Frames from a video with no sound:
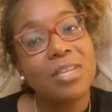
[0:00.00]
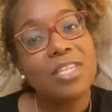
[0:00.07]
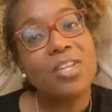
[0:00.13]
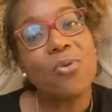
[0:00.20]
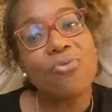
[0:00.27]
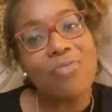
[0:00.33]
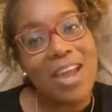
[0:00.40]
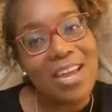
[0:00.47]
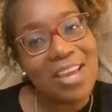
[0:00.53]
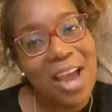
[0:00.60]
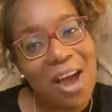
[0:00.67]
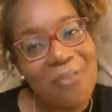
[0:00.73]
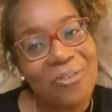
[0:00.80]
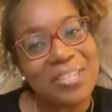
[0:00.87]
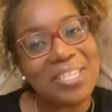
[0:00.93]
So thank
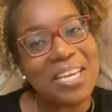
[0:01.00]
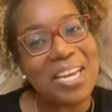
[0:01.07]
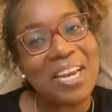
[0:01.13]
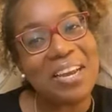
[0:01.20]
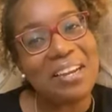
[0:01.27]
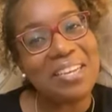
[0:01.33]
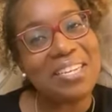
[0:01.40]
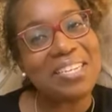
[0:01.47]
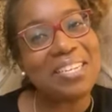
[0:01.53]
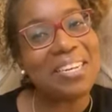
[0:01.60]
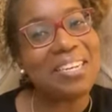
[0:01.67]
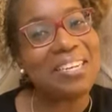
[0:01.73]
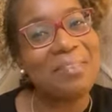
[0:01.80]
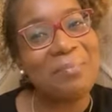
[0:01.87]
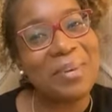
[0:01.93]
y'all for sitting here
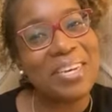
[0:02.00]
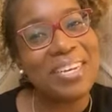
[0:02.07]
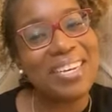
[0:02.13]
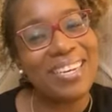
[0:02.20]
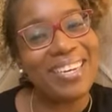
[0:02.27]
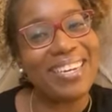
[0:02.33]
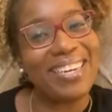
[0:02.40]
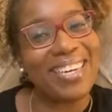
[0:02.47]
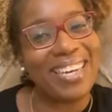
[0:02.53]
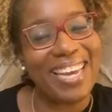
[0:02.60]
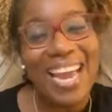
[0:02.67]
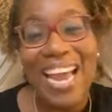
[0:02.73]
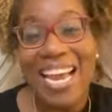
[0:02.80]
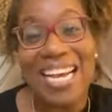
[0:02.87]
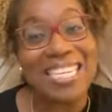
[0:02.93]
listening to me.
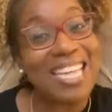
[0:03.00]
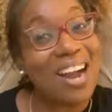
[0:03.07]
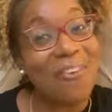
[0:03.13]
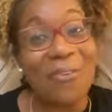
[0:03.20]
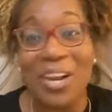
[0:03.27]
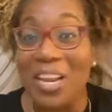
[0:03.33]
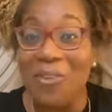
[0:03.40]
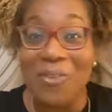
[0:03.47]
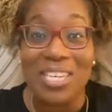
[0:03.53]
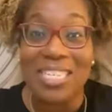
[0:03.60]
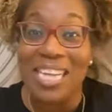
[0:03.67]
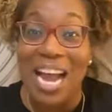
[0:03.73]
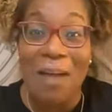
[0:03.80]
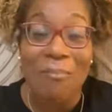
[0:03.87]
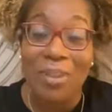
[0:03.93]
Because I really was
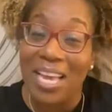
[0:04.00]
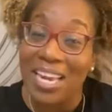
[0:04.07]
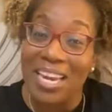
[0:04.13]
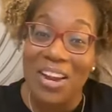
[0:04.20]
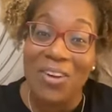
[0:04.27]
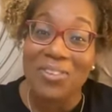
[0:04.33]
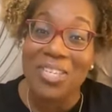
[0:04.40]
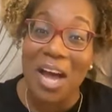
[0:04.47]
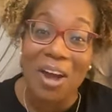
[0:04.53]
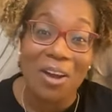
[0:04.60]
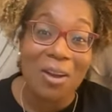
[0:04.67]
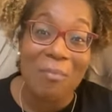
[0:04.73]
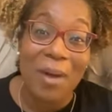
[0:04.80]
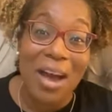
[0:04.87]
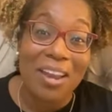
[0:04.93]
not planning on
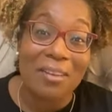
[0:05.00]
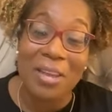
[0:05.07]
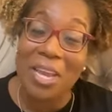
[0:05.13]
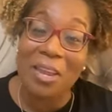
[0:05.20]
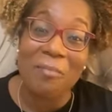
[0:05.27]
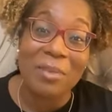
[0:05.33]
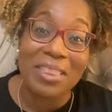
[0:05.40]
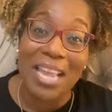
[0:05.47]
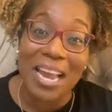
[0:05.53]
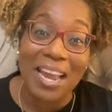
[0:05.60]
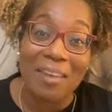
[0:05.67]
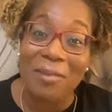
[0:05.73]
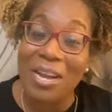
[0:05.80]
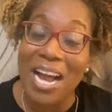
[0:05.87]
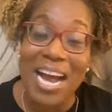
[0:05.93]
talking about the enemy
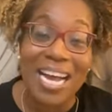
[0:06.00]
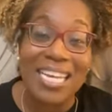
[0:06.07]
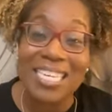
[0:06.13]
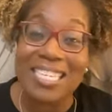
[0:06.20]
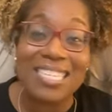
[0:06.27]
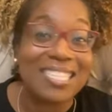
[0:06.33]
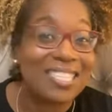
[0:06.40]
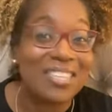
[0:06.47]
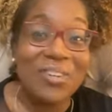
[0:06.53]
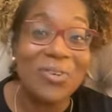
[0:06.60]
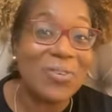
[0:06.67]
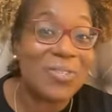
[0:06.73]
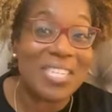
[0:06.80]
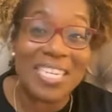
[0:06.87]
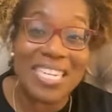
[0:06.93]
thing. But God just
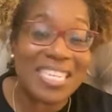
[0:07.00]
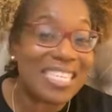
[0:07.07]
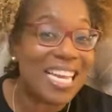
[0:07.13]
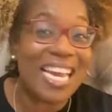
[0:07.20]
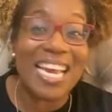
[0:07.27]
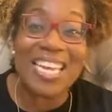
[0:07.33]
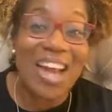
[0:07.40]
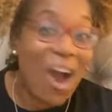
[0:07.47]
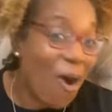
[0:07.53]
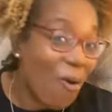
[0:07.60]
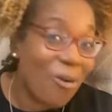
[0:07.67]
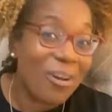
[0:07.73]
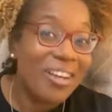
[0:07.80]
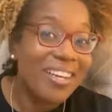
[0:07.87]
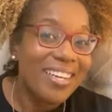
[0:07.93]
used it and said
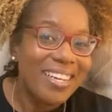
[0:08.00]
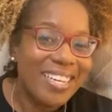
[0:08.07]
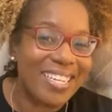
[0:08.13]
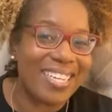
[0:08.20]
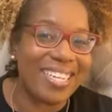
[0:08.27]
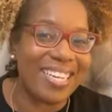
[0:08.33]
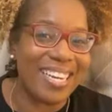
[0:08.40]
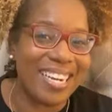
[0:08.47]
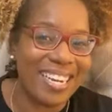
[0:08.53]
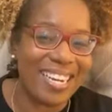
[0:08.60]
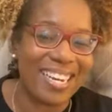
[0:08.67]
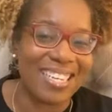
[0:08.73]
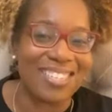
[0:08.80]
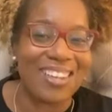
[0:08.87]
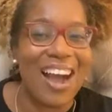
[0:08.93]
talk.
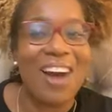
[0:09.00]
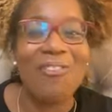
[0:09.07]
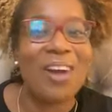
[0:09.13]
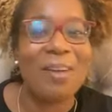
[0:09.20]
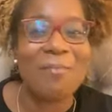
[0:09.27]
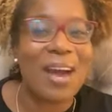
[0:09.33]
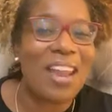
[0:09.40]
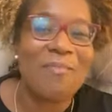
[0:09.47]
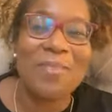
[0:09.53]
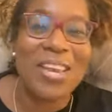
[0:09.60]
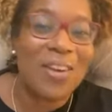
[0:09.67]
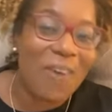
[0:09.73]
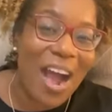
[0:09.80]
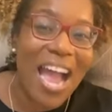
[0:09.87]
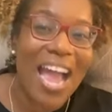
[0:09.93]
So I wasn't about to be
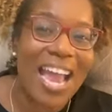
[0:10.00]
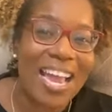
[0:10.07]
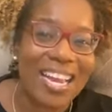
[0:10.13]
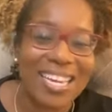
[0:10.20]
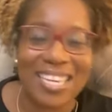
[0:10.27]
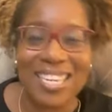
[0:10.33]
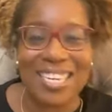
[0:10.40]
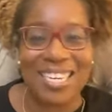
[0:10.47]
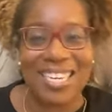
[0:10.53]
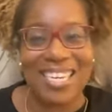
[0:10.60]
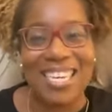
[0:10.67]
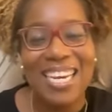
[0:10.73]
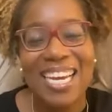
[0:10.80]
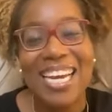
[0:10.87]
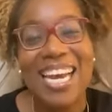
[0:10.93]
quiet.
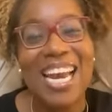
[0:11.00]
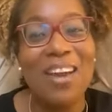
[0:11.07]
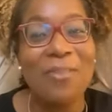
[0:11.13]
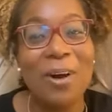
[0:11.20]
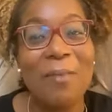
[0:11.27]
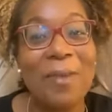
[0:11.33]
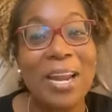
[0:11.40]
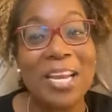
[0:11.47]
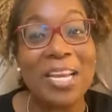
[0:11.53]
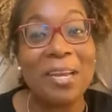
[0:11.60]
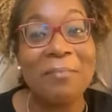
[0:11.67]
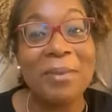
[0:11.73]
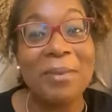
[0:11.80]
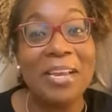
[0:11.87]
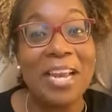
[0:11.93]
He wasn't about to
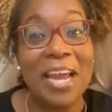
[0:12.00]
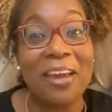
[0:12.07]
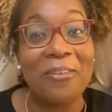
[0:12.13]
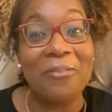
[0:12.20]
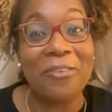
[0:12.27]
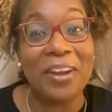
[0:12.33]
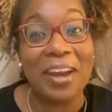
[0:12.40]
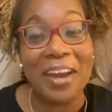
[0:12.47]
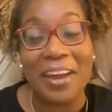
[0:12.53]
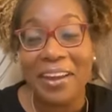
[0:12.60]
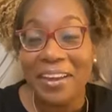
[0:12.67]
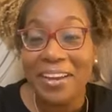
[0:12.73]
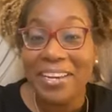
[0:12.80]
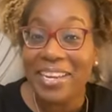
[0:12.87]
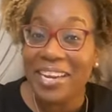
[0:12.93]
get me later for that.
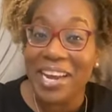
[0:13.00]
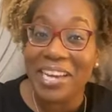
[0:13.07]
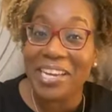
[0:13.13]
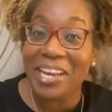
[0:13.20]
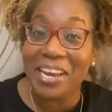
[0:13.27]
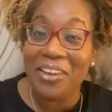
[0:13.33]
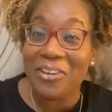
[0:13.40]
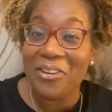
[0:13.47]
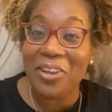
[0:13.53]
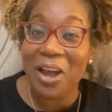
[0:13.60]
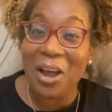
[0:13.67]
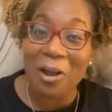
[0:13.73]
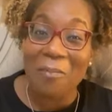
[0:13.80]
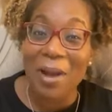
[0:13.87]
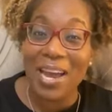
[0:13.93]
Didn't I tell you to
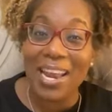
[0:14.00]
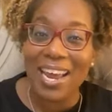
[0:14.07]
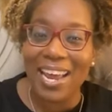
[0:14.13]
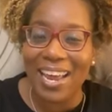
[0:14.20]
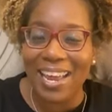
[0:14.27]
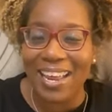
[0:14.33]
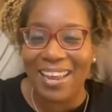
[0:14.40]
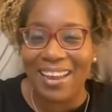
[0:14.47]
talk about that?